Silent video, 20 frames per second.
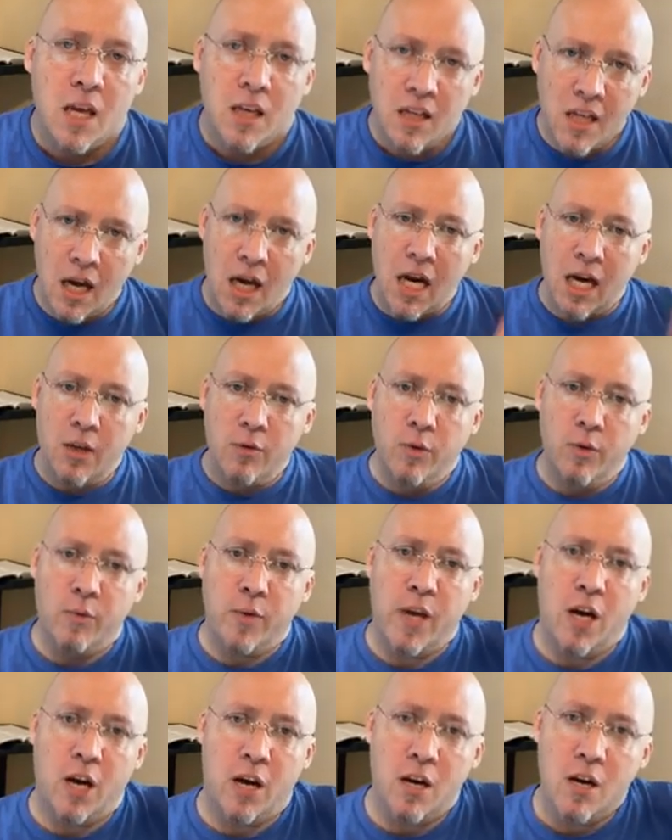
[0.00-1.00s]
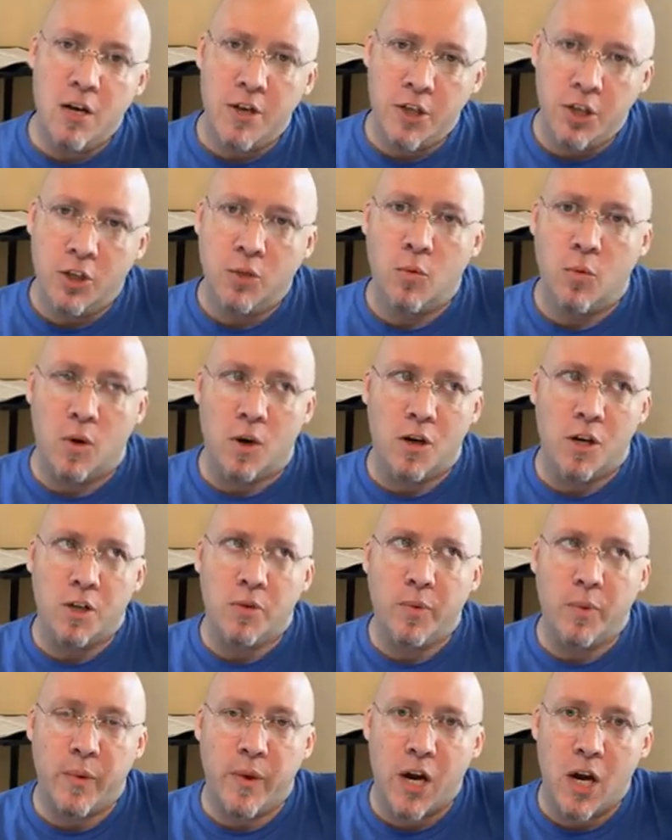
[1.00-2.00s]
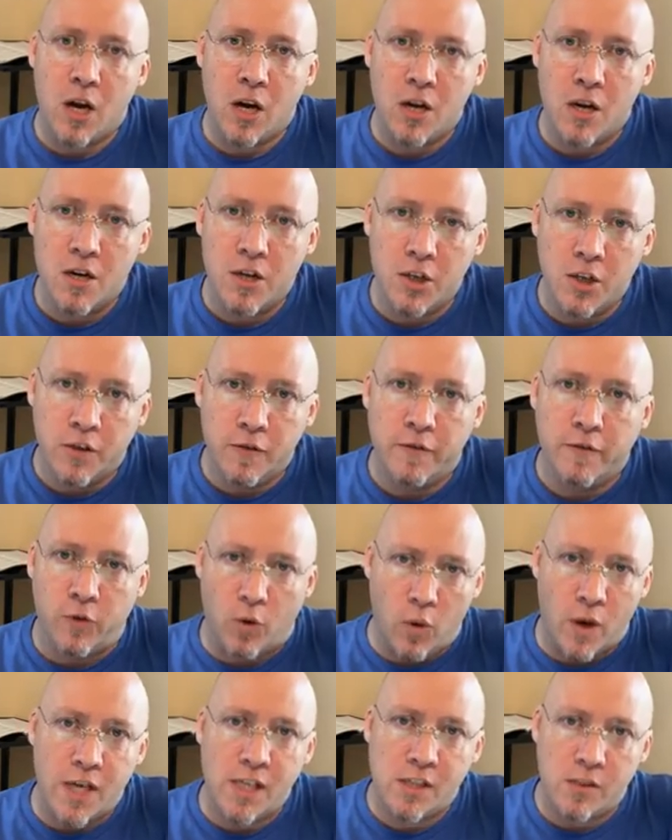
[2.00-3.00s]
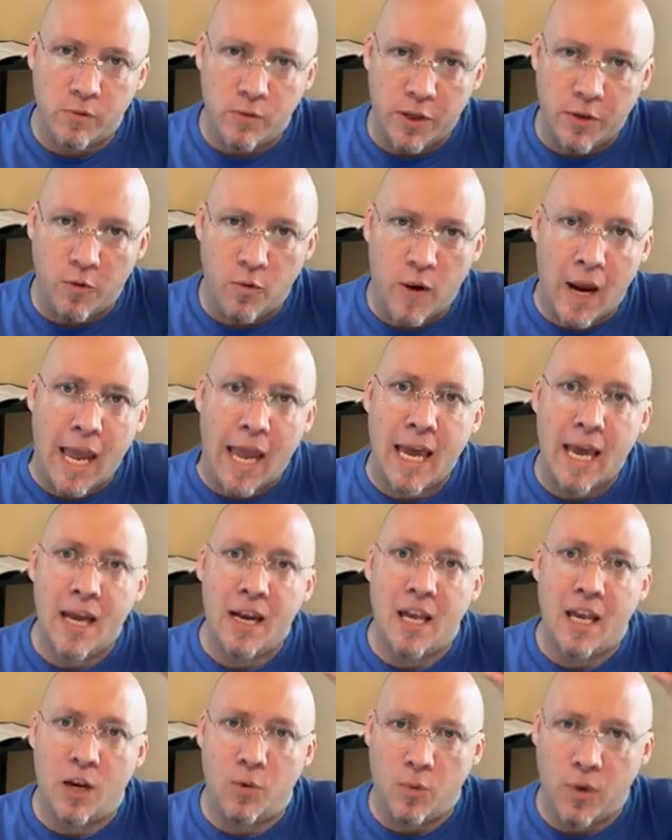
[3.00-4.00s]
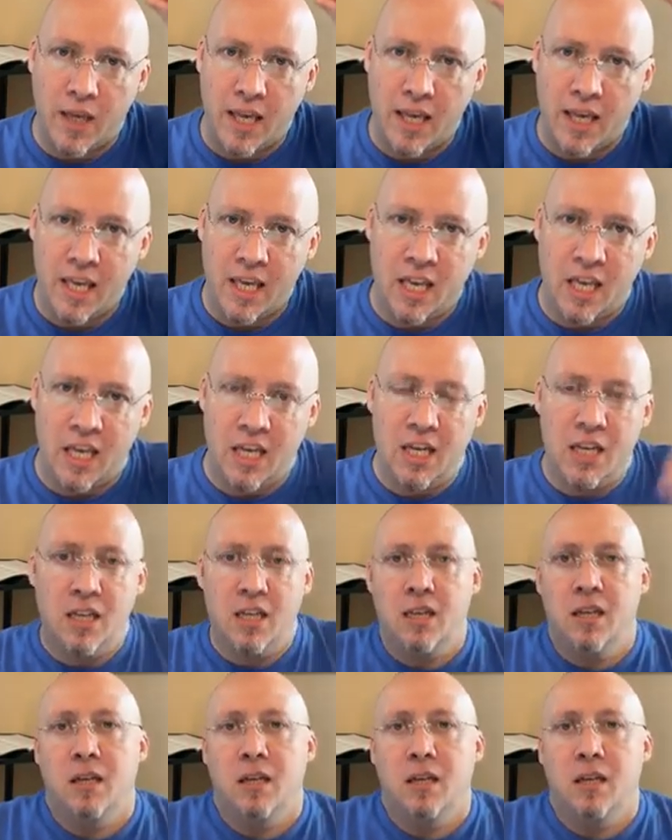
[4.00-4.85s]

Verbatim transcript: God, when we heard your word, when we heard your voice, we ran and we hid